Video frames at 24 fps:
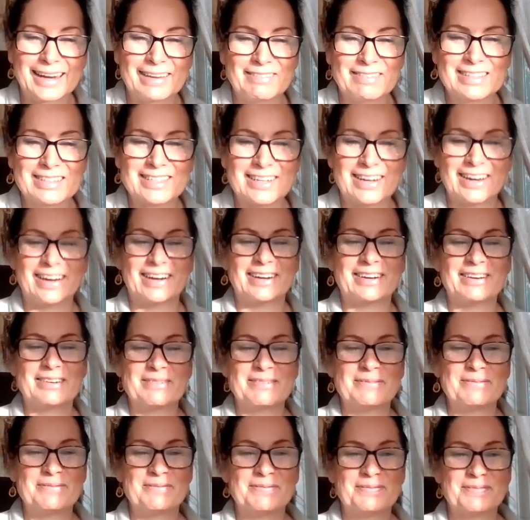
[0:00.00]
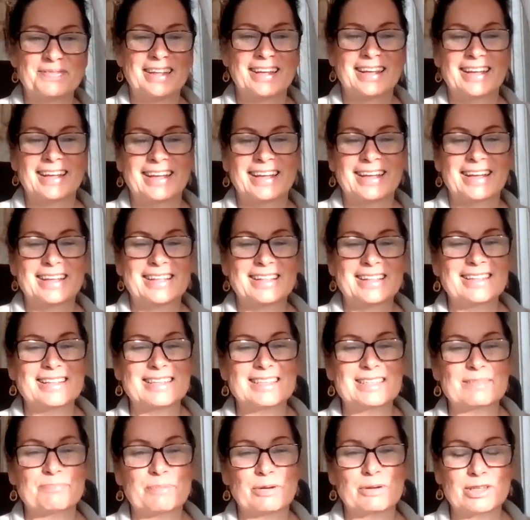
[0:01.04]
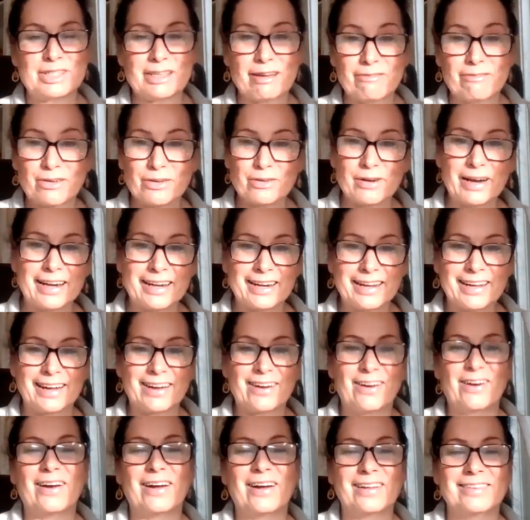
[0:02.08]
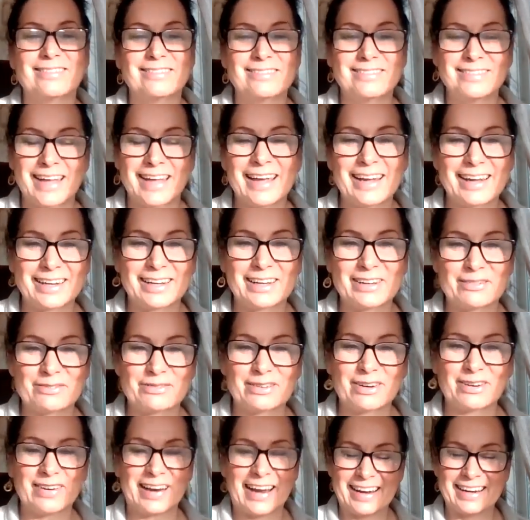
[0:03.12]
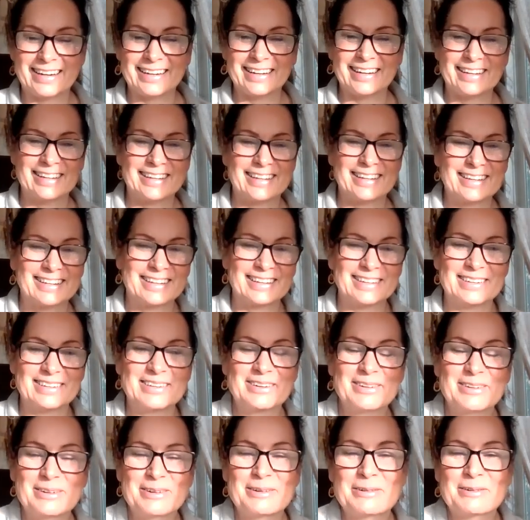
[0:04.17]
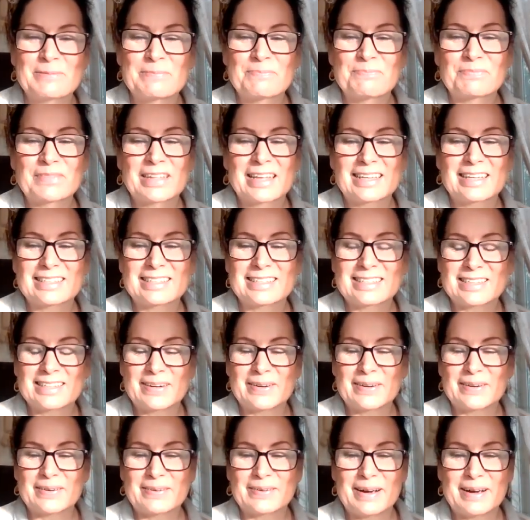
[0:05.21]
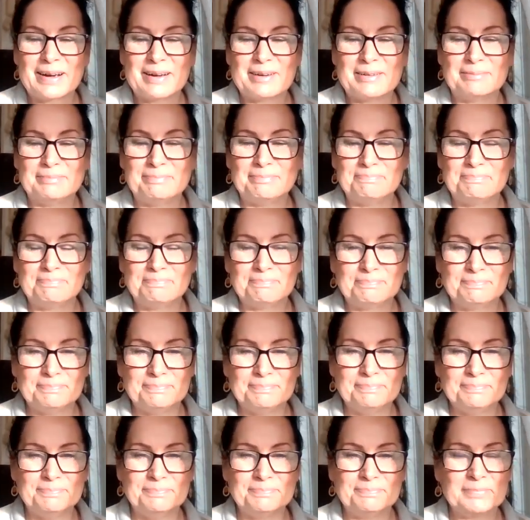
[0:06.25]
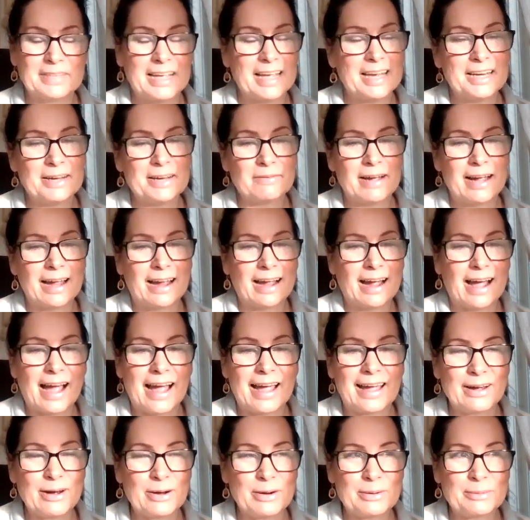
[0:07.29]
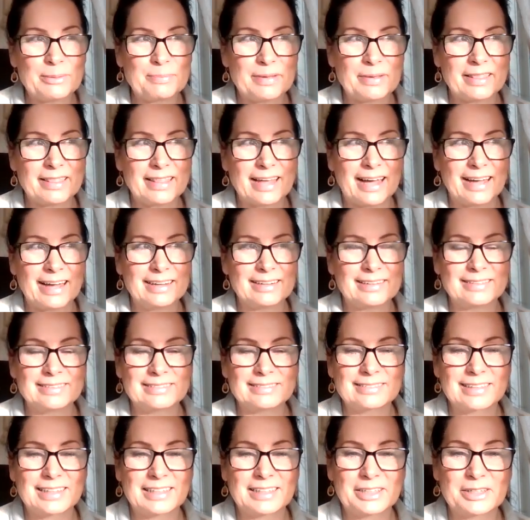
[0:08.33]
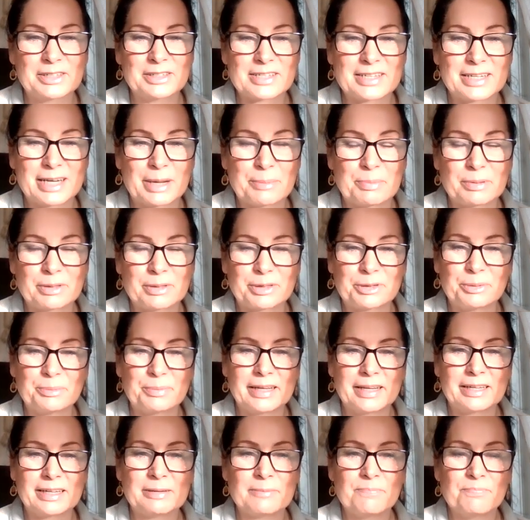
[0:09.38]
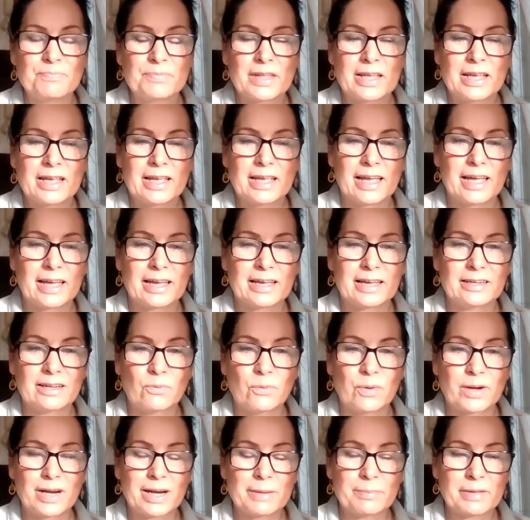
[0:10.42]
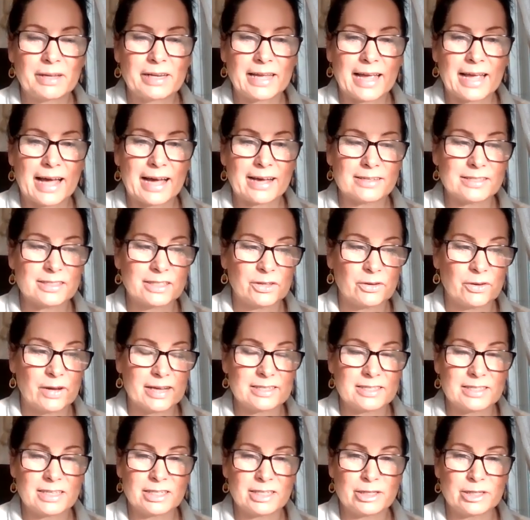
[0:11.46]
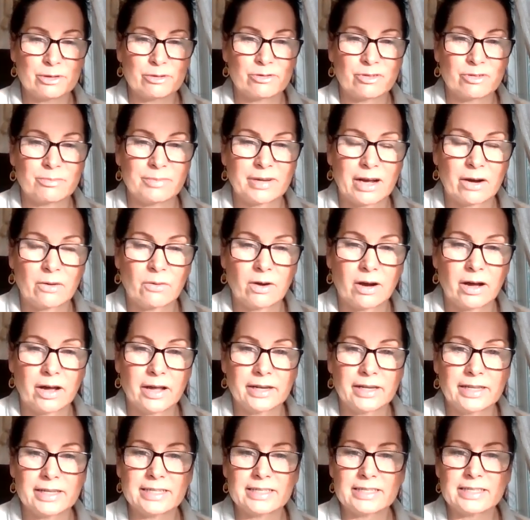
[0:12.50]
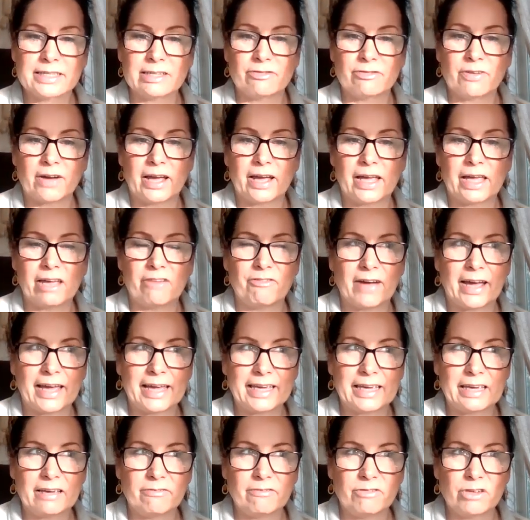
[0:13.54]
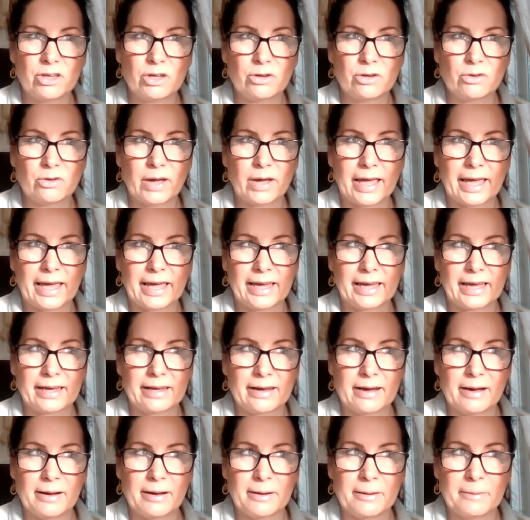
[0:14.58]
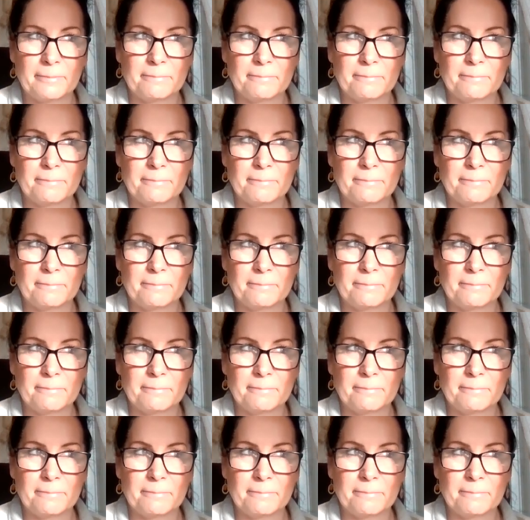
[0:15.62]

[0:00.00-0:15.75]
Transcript: even talk. This perseverating on negatives, right? So anyway, I hope that clears it up a little bit. And what I'm going to ask you guys to do from now on is if I give you a